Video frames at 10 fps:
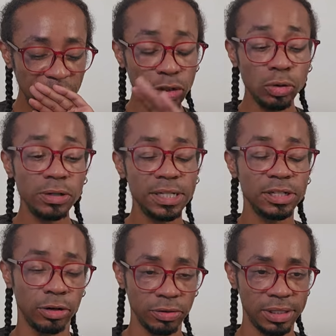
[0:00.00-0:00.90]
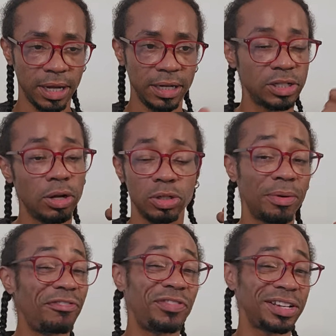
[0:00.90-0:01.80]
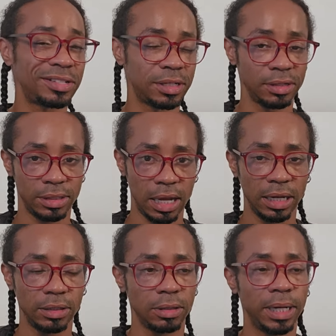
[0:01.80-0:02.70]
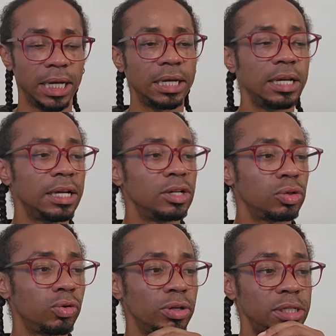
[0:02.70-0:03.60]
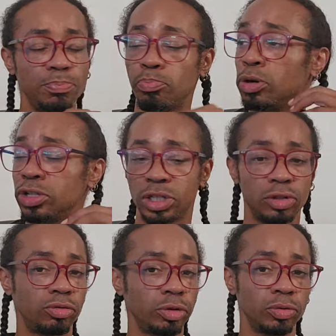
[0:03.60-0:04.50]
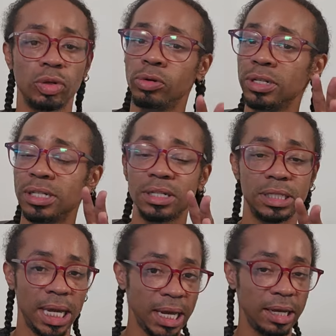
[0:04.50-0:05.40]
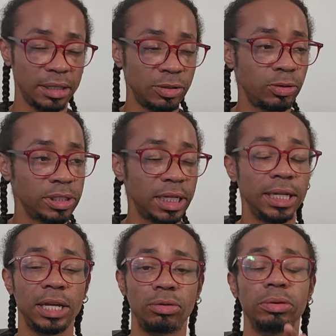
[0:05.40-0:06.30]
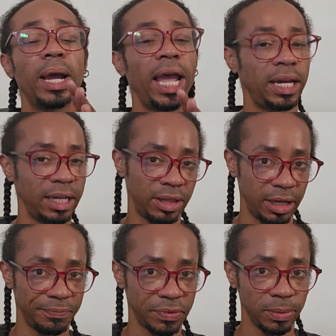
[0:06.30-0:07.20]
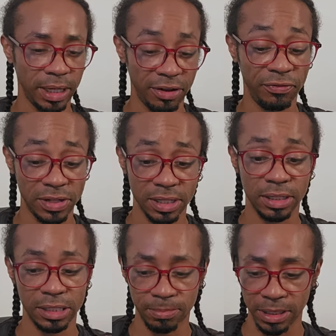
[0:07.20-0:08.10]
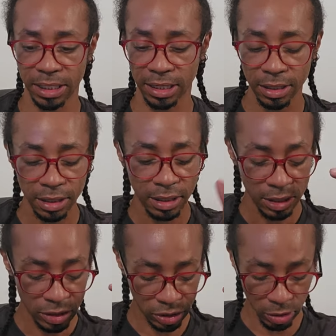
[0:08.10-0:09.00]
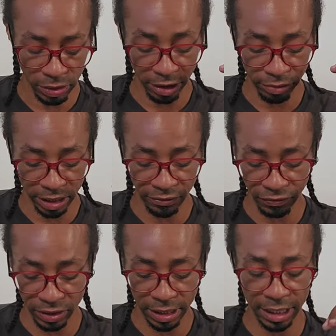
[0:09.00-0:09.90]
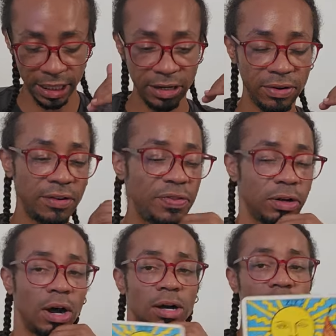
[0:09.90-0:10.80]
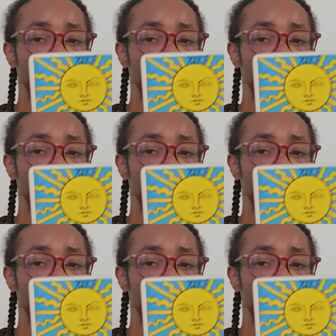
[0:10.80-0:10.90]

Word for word: Taurus is earth sign, it's also a fixed sign, okay? Taurus pushes through. Taurus is a tank. Taurus can get through anything, okay, physically speaking. So I really feel like even if there are